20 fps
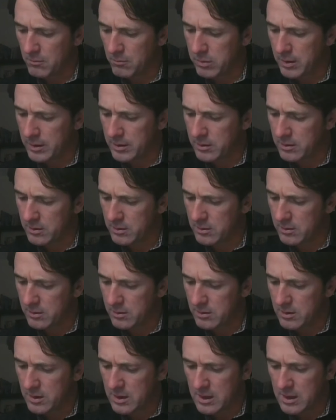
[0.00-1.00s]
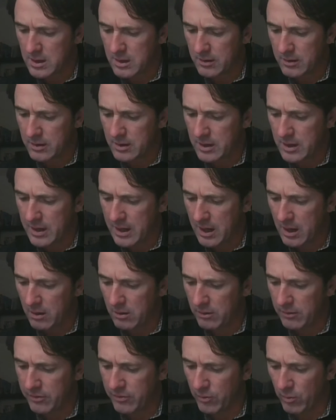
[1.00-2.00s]
But the
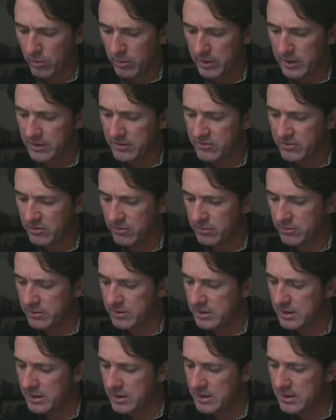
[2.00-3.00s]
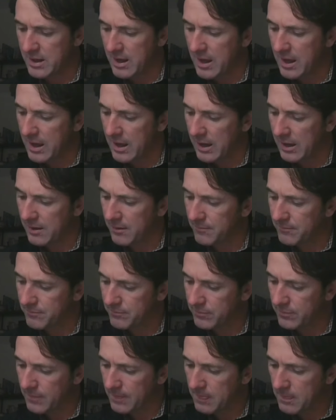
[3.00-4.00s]
Canal Authority today,
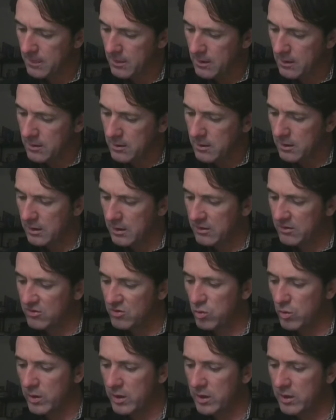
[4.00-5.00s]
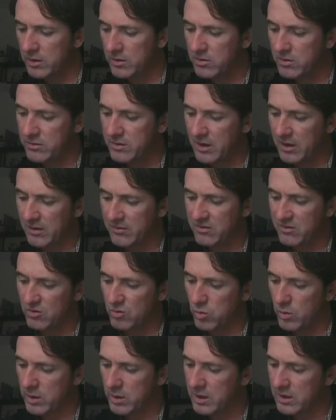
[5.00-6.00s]
in
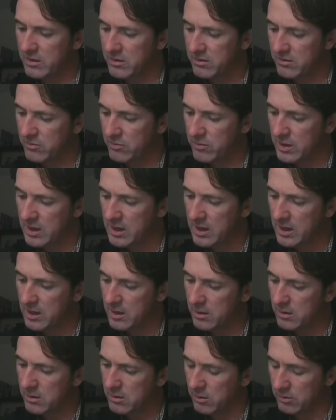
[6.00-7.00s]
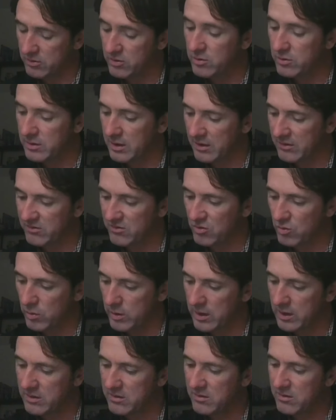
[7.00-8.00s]
2023 or
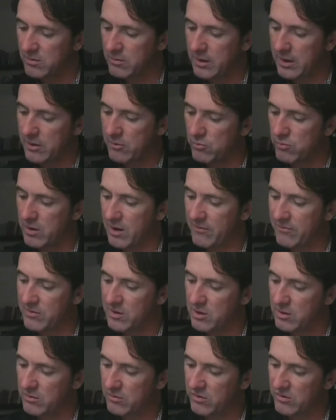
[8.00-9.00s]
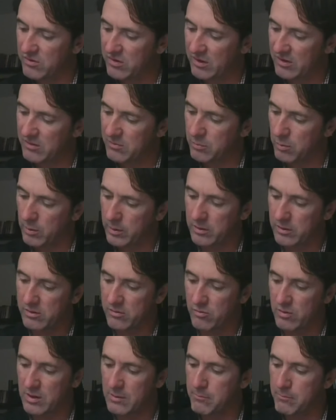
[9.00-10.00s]
2022, had revenue of
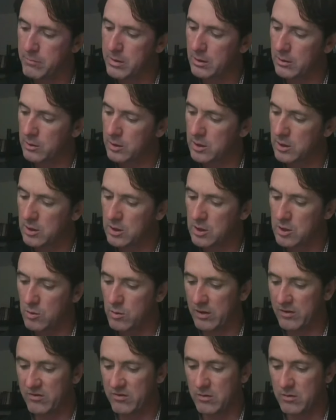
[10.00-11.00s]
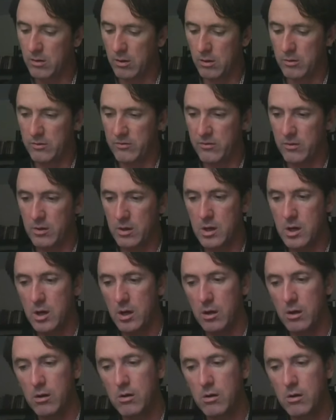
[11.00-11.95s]
$6.3 billion US a year.